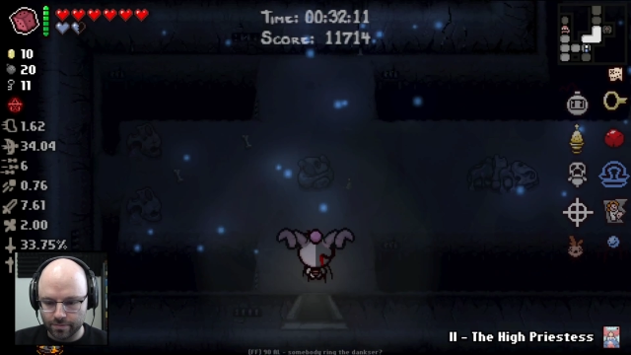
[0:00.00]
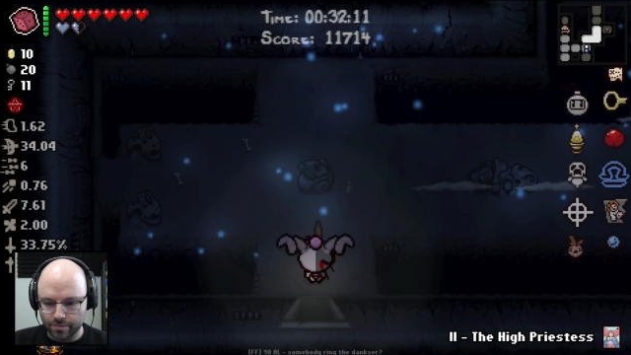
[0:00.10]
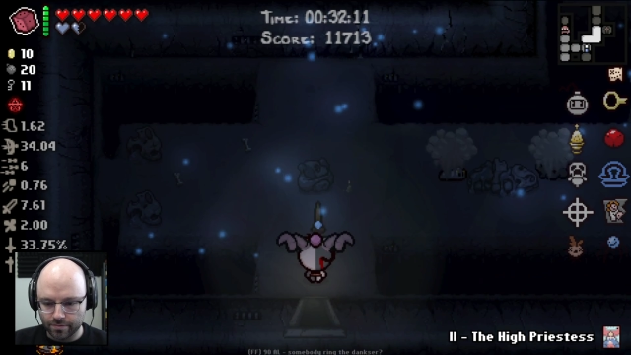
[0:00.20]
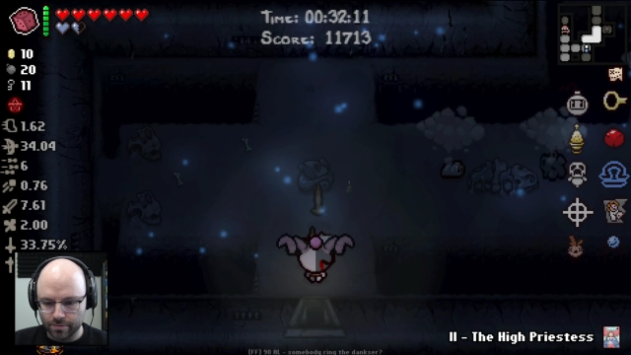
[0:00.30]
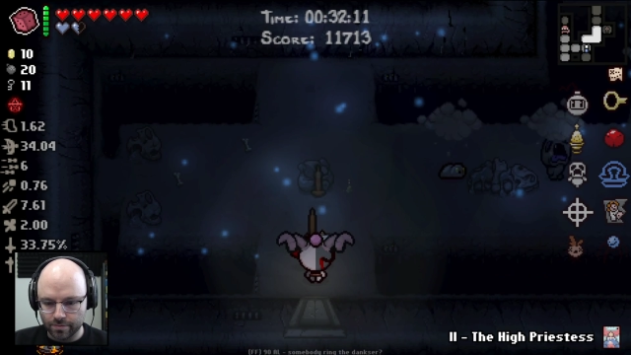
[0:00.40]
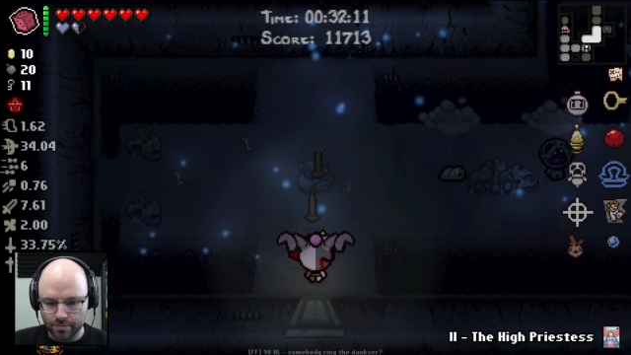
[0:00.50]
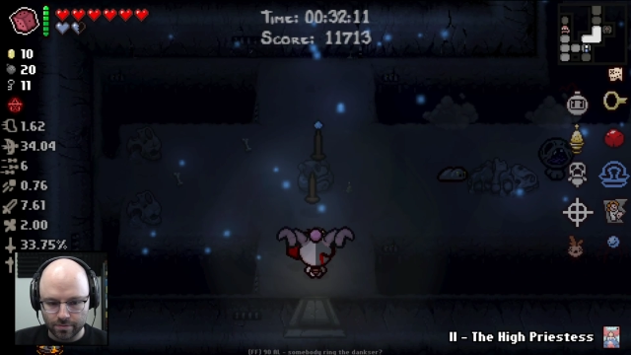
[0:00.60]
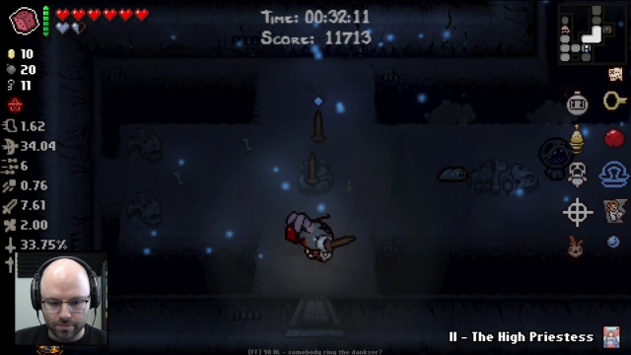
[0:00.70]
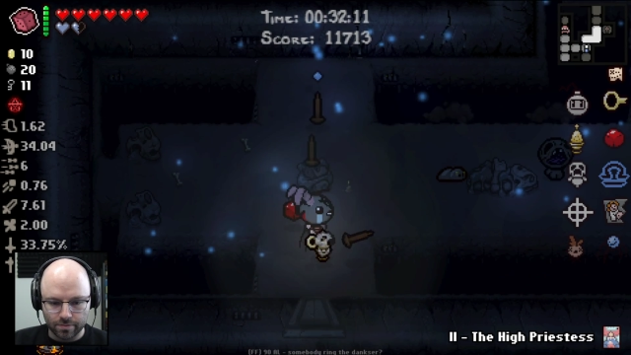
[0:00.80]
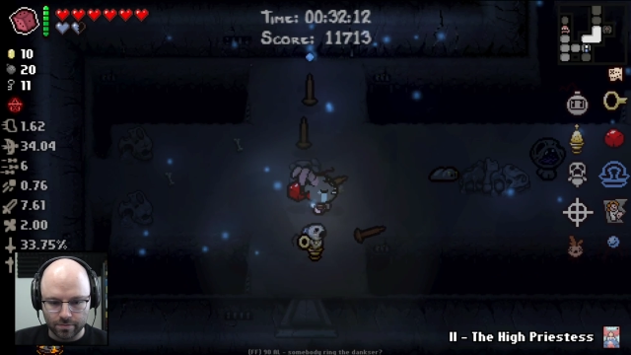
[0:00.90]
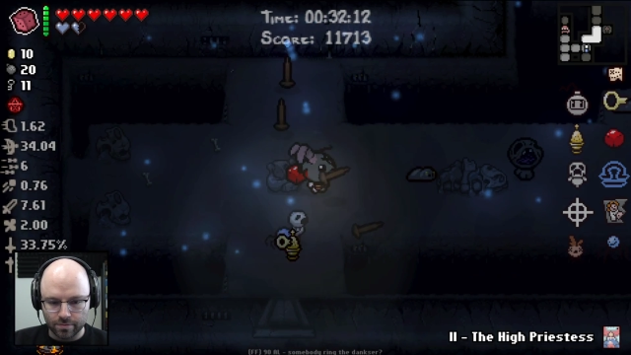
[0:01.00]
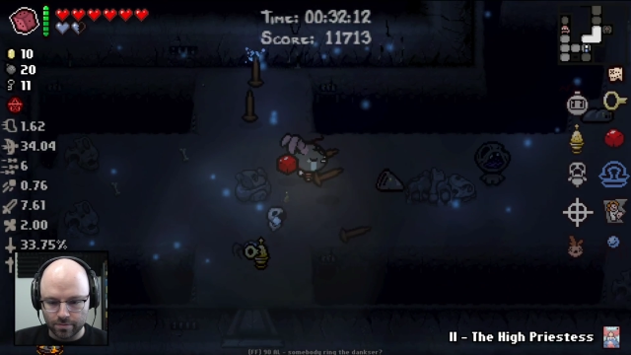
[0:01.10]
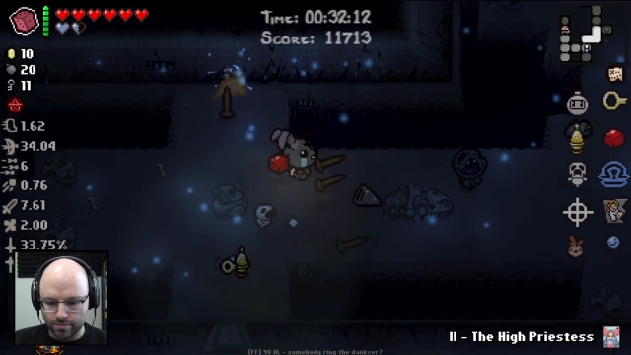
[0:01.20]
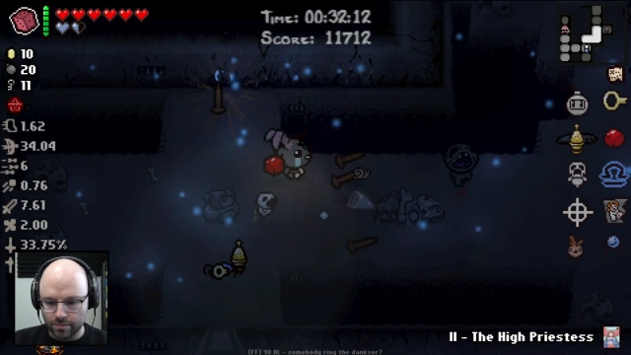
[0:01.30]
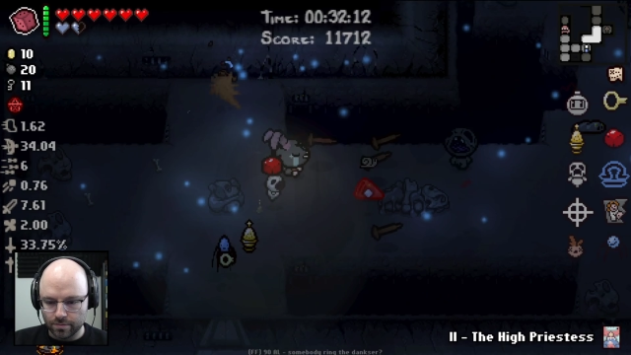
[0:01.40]

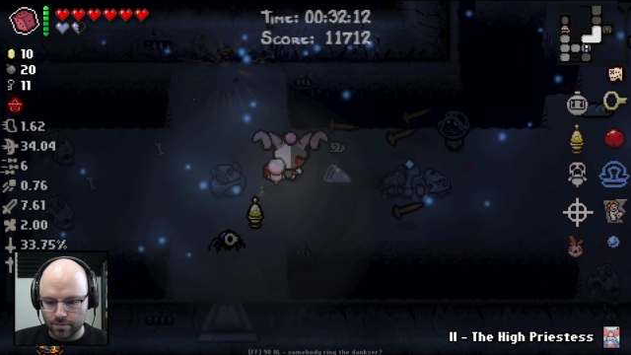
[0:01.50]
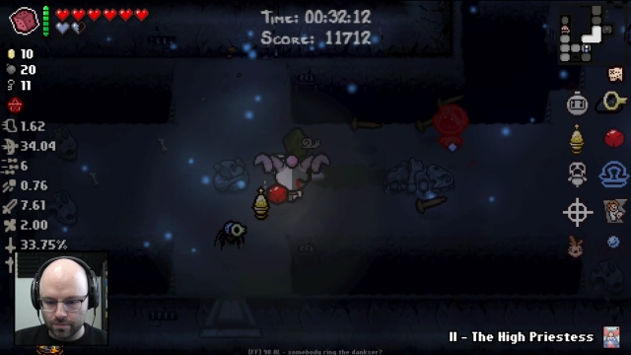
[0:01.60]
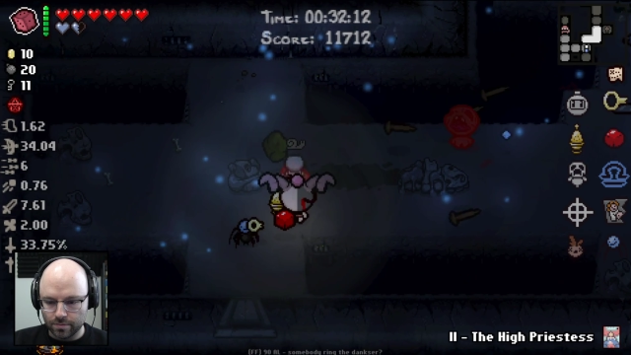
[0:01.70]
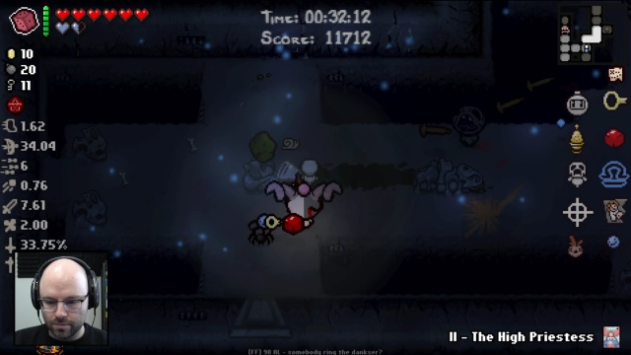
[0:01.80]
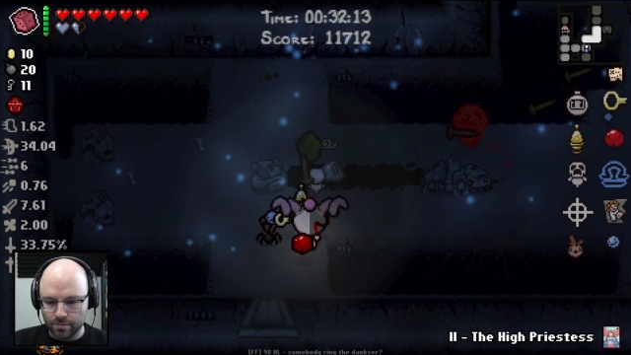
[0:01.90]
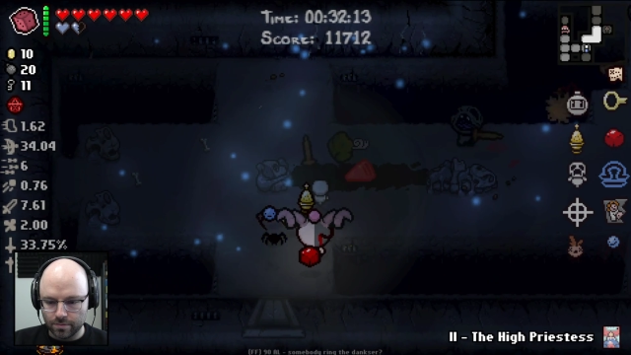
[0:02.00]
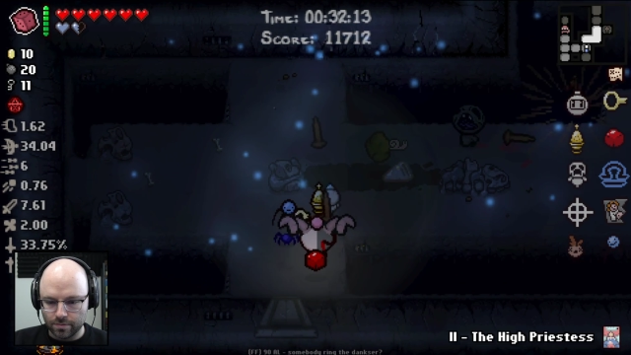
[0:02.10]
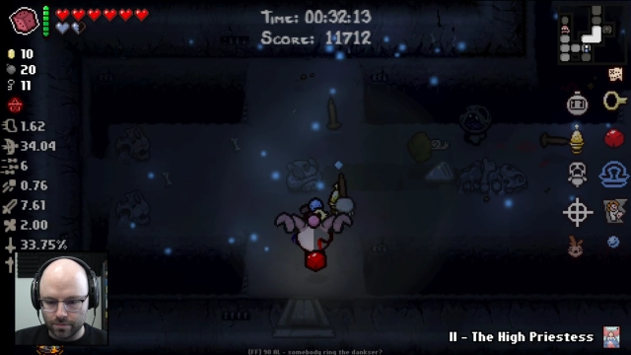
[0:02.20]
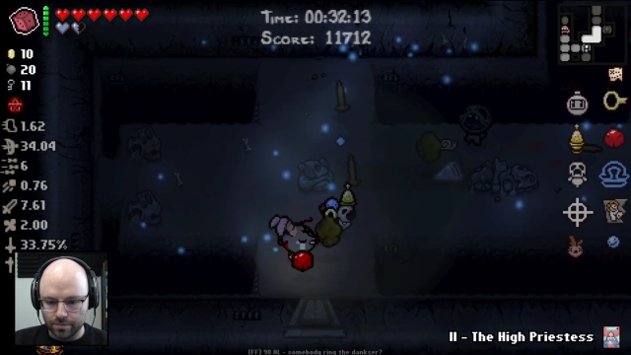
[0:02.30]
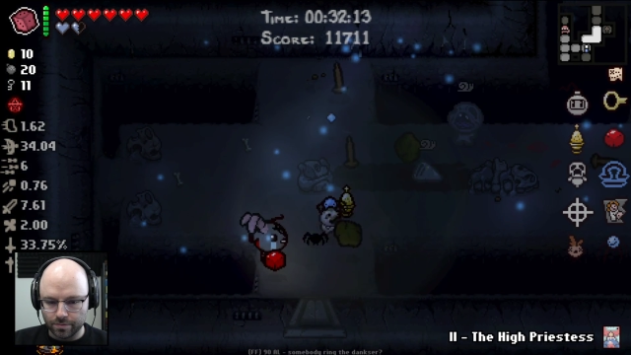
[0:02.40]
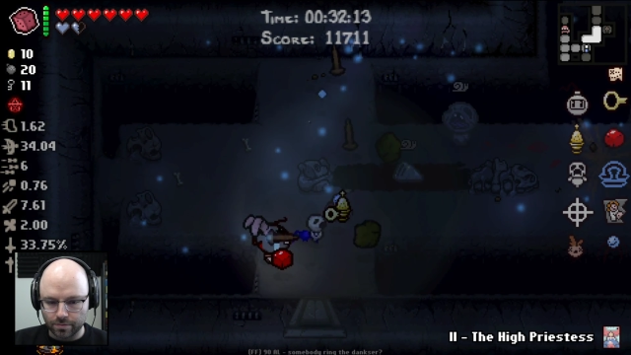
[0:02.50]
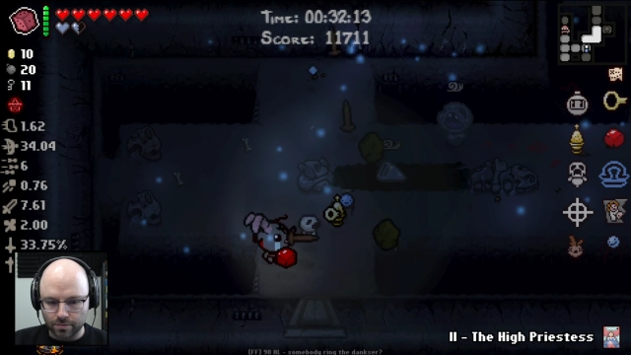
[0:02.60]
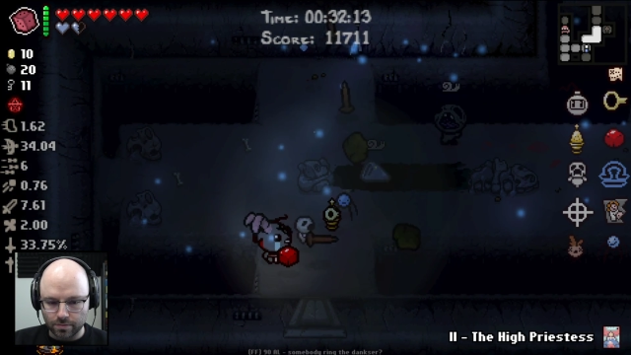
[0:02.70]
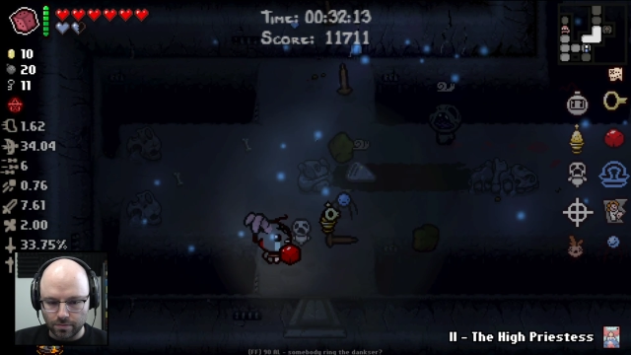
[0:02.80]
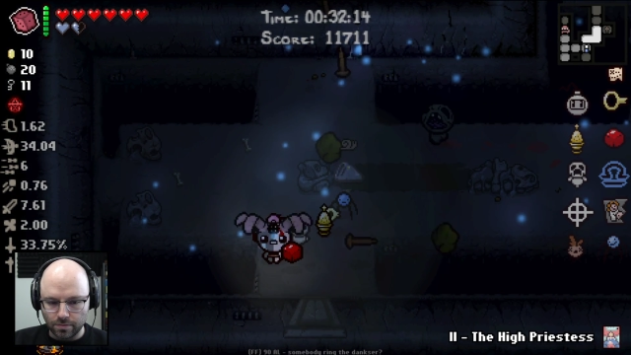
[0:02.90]

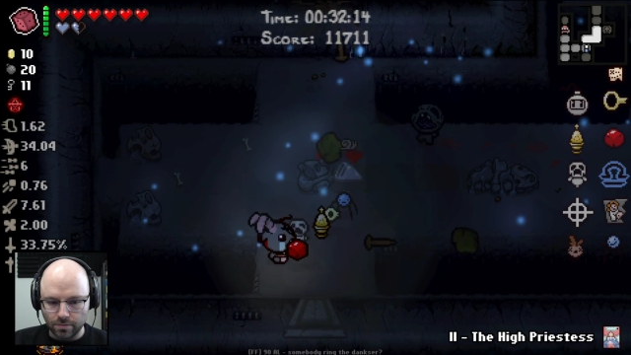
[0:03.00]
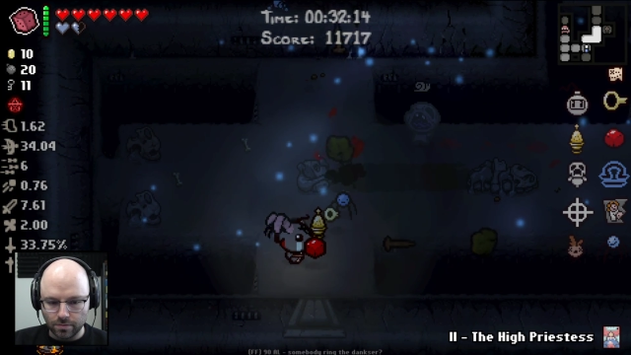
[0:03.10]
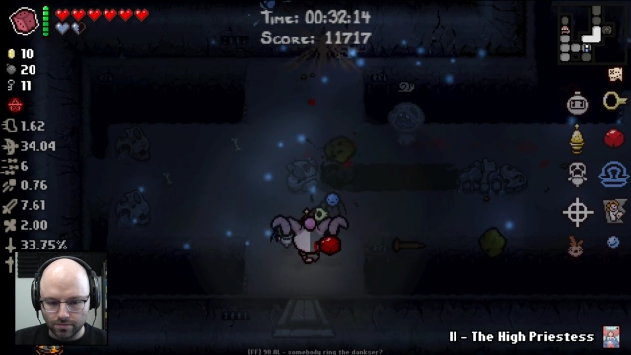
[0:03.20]
(silence)